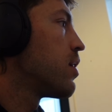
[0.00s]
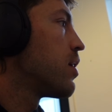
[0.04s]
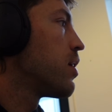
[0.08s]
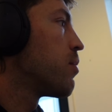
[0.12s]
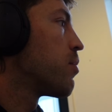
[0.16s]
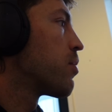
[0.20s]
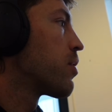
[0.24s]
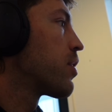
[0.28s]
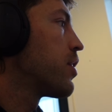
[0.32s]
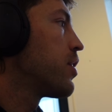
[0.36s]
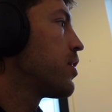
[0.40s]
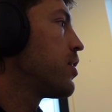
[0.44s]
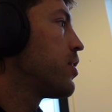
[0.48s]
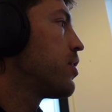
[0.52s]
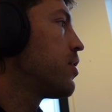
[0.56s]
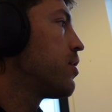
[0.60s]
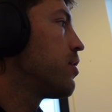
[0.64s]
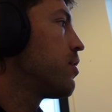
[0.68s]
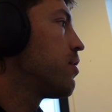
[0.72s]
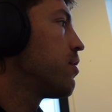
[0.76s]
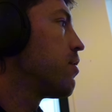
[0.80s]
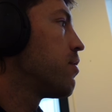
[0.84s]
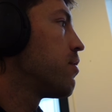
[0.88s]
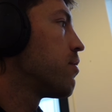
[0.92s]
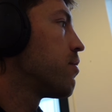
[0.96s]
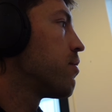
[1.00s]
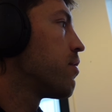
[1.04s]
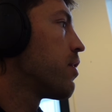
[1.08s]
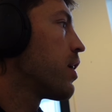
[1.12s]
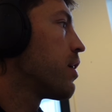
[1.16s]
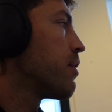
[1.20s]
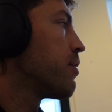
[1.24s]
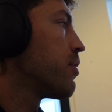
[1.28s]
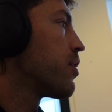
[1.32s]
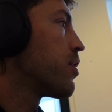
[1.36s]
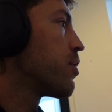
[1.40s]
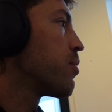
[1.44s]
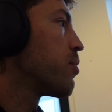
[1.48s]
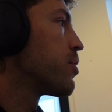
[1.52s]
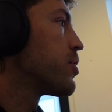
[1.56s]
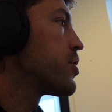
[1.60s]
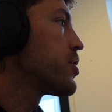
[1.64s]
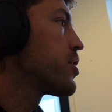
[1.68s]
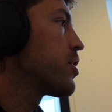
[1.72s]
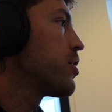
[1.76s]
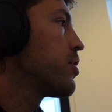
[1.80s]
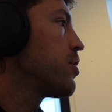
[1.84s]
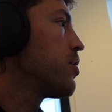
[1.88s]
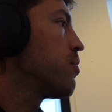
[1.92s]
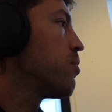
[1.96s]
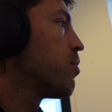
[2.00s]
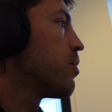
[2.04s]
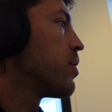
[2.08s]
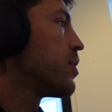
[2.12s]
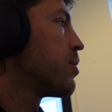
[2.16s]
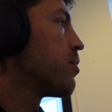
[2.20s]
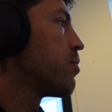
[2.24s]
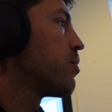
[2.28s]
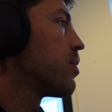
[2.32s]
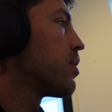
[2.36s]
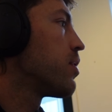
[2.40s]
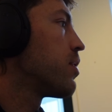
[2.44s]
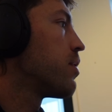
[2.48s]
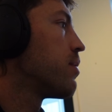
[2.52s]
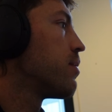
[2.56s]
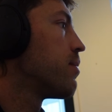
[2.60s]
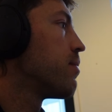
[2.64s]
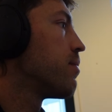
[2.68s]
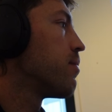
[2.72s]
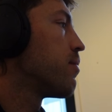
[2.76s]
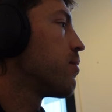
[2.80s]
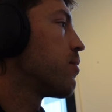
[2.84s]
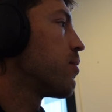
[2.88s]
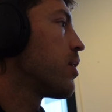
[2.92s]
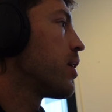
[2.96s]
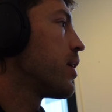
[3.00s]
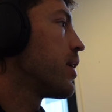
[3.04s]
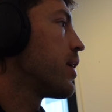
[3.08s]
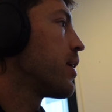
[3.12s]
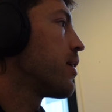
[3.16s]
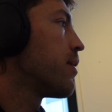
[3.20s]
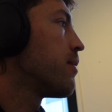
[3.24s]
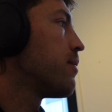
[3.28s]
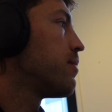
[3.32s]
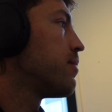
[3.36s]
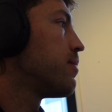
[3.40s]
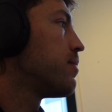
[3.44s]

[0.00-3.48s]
And we're gonna do 500. We're just gonna do 1-to-1 right now.